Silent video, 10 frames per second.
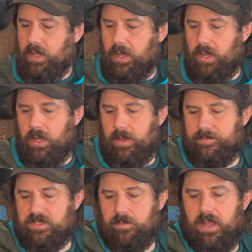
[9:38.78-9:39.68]

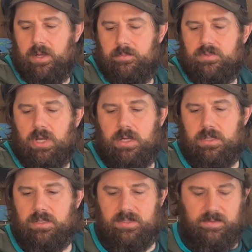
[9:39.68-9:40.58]
Some random
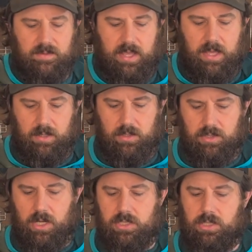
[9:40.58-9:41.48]
chargers, Anker
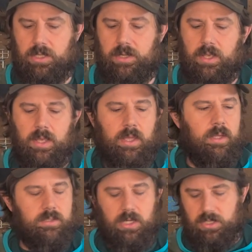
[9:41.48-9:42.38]
charger,
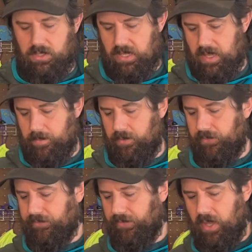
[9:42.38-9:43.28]
charging cables.